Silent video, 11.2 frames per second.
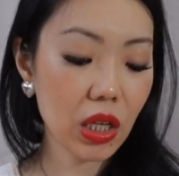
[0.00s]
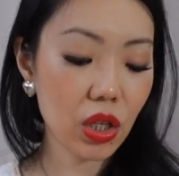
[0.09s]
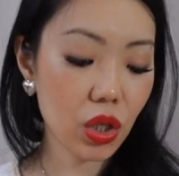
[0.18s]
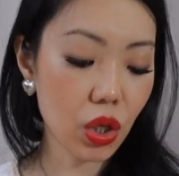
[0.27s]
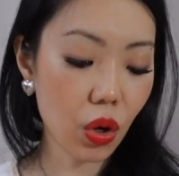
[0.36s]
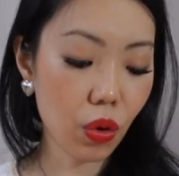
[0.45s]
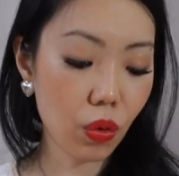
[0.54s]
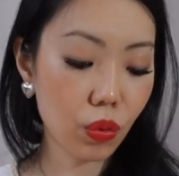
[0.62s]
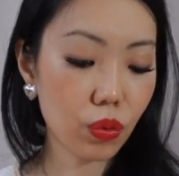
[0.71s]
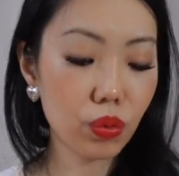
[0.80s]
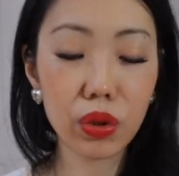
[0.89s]

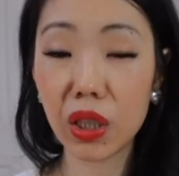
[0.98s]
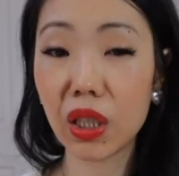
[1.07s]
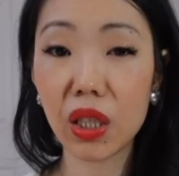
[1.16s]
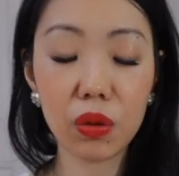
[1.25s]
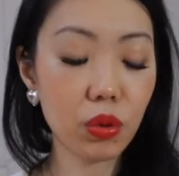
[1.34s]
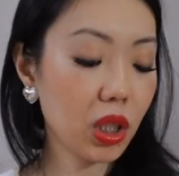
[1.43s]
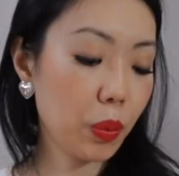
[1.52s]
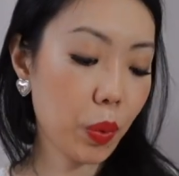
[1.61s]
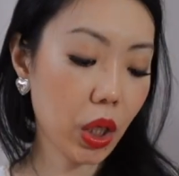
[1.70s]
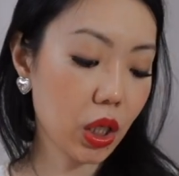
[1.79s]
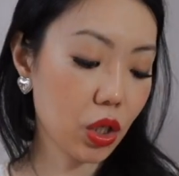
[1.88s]
So really, really
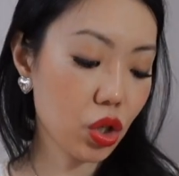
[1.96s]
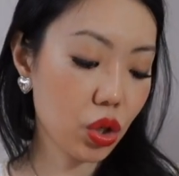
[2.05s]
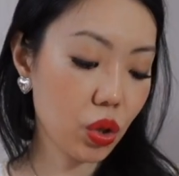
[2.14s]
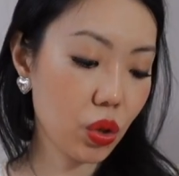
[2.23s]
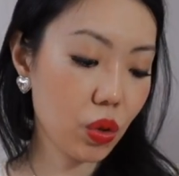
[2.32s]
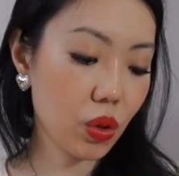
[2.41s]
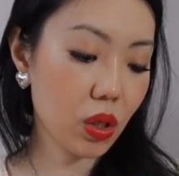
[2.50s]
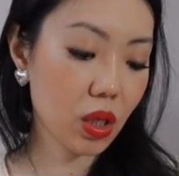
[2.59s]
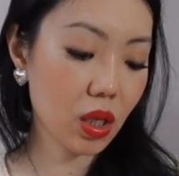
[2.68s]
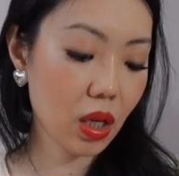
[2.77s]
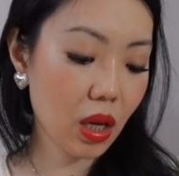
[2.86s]
pick and
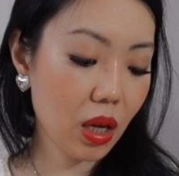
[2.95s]
choose.